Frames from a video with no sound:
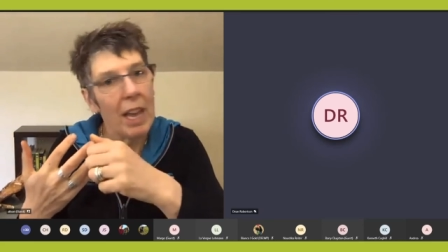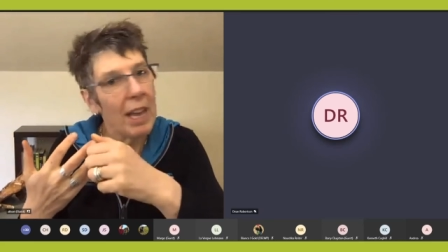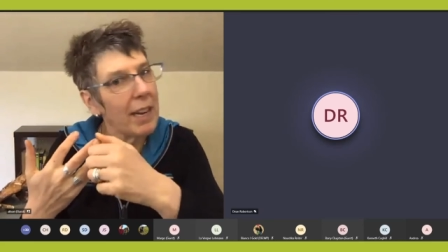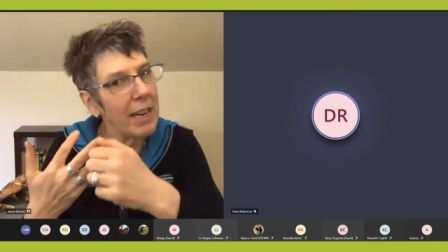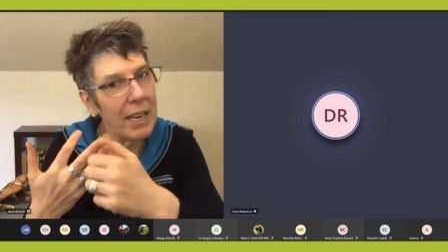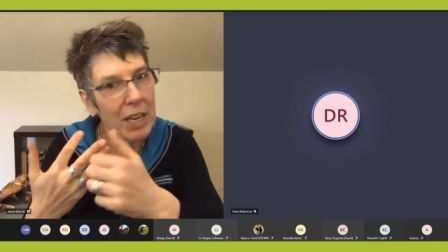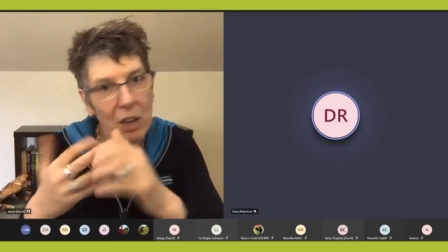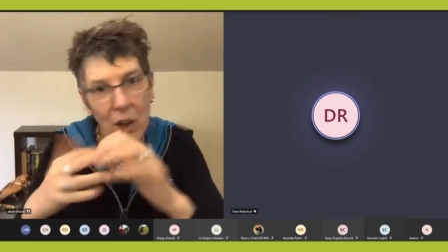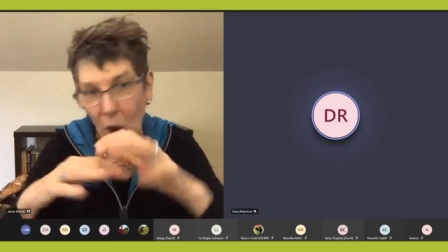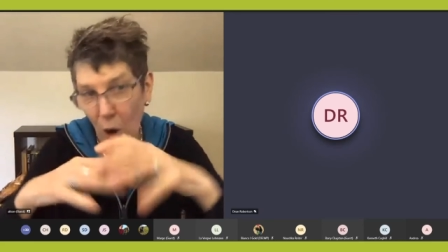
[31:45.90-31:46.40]
and
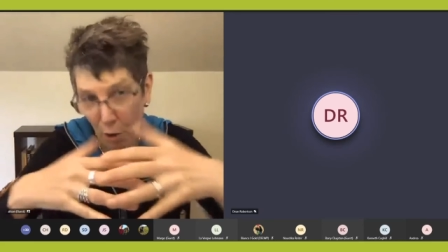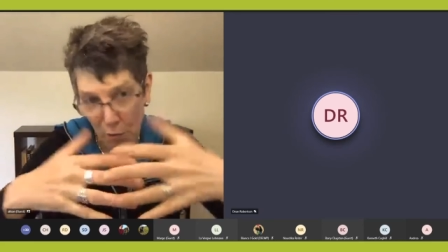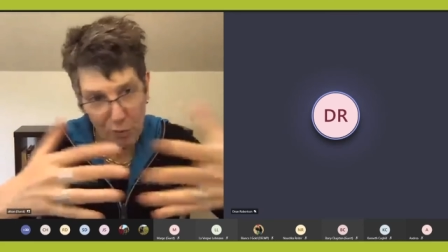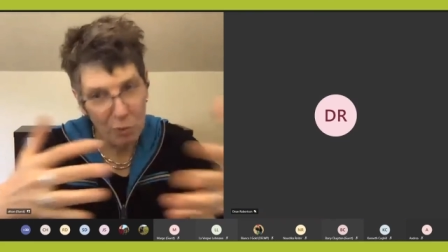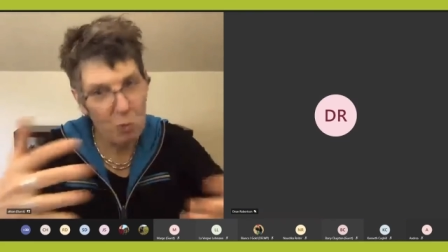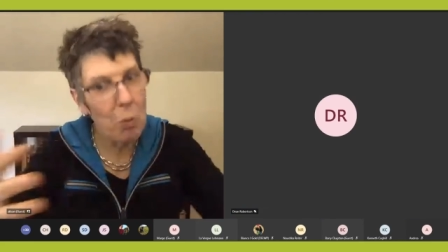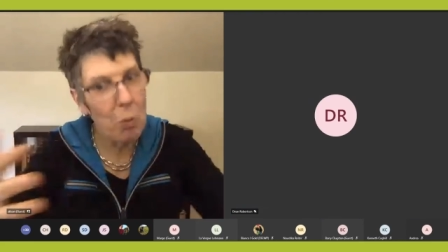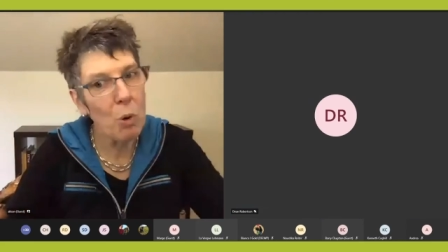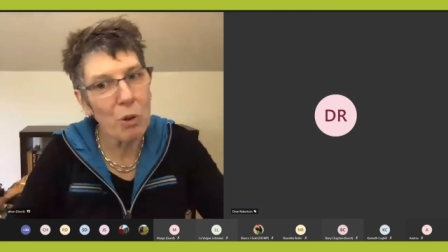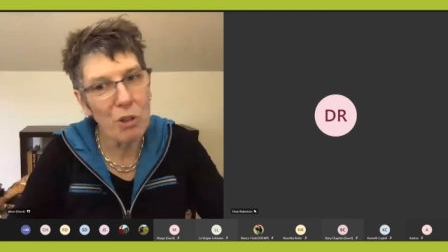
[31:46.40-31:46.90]
any
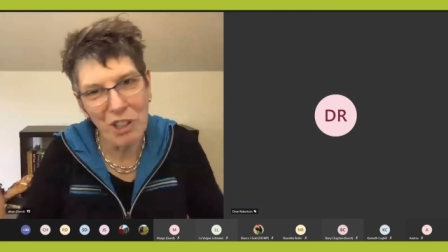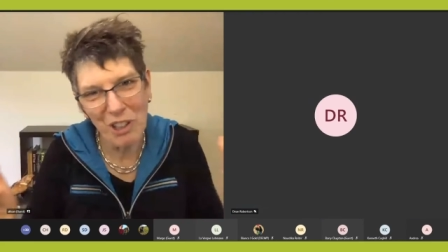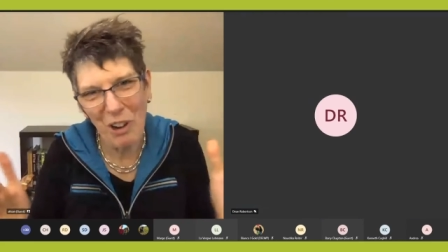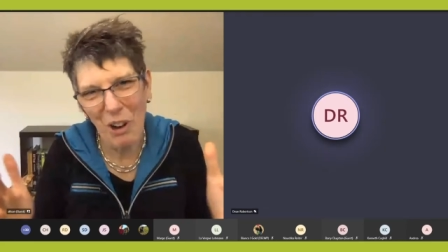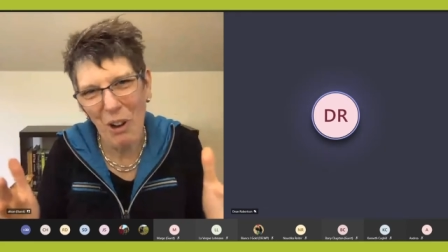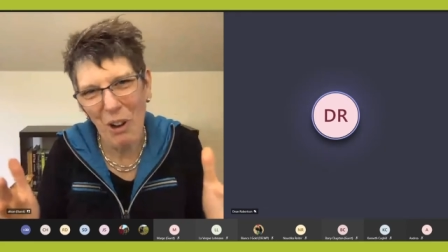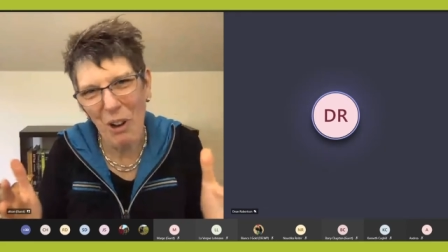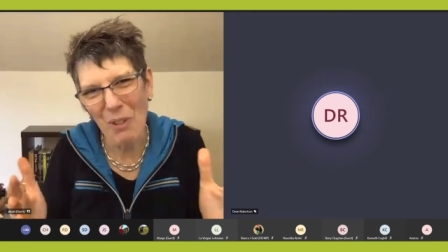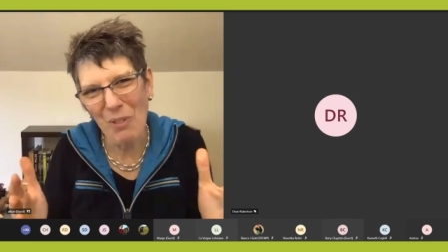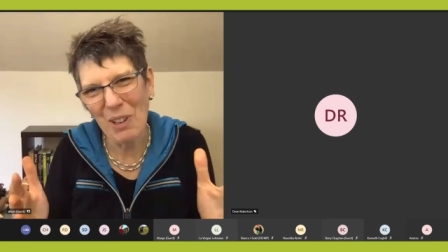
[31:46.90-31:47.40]
overwatering
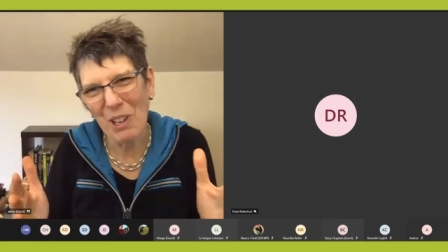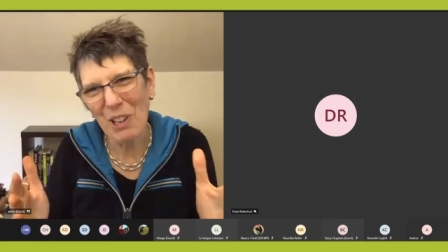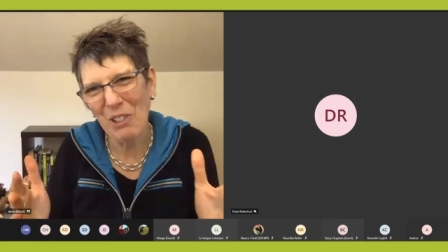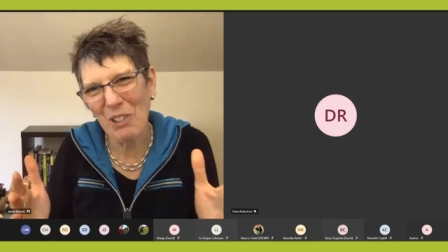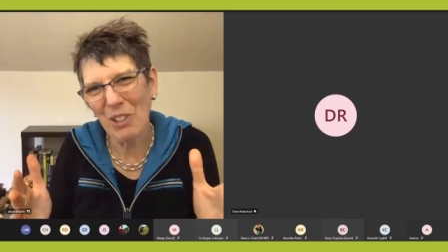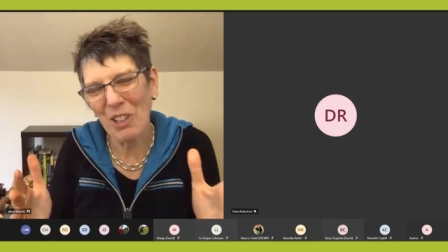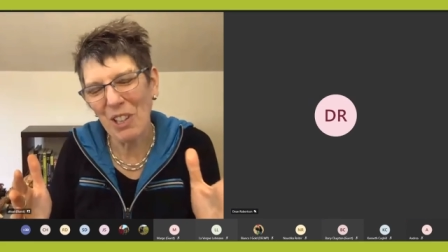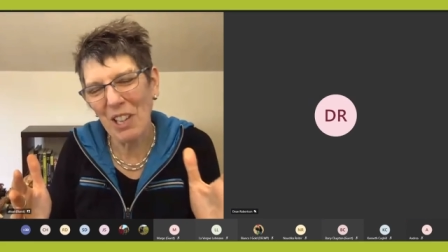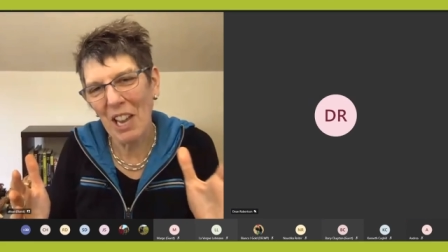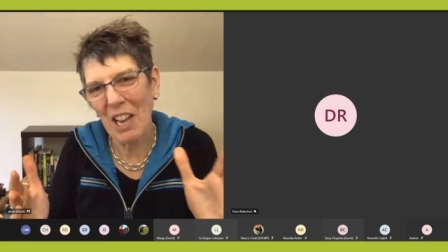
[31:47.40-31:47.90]
or over
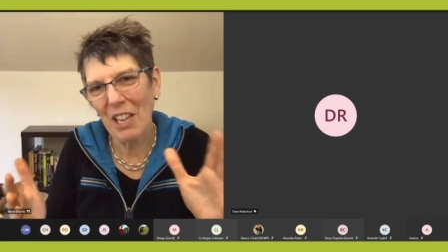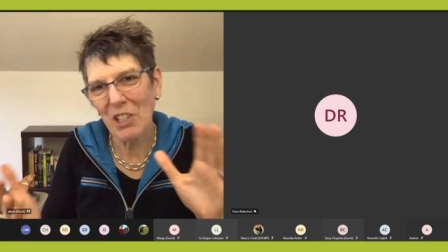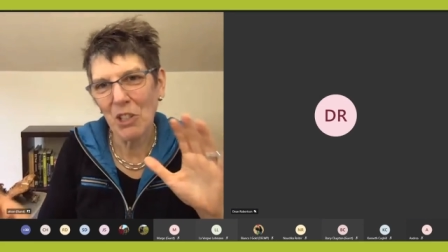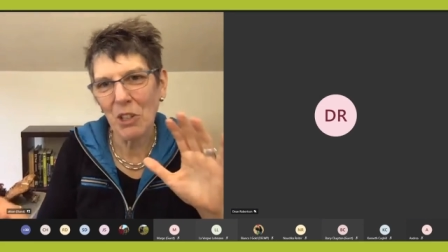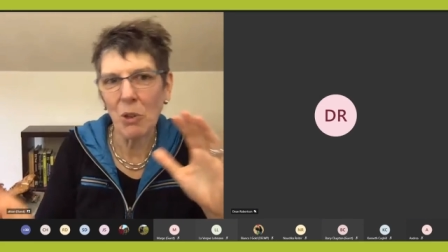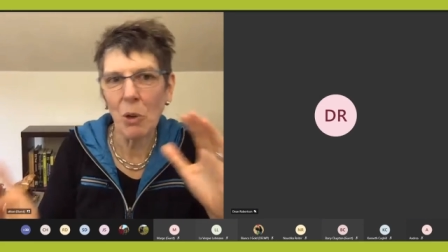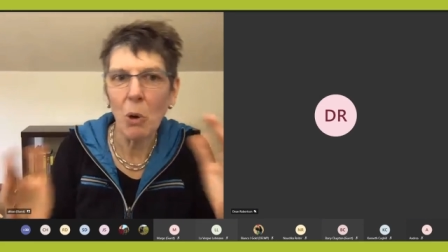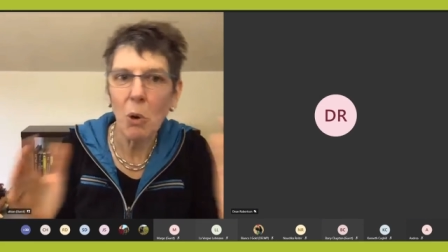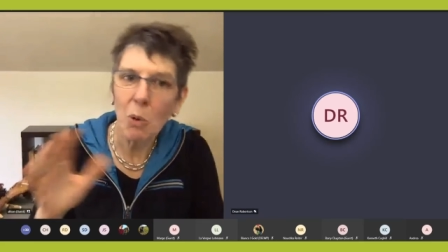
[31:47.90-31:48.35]
irrigation,